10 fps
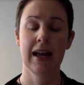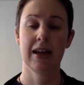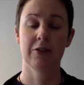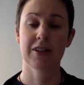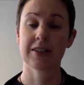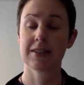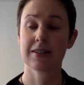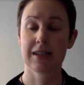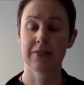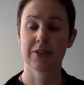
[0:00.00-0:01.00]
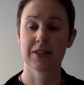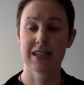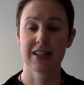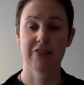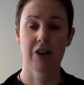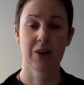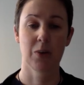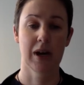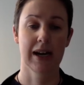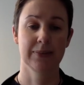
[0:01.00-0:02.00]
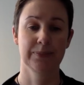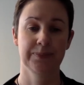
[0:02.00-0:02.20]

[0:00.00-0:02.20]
if this is delivered in the right way.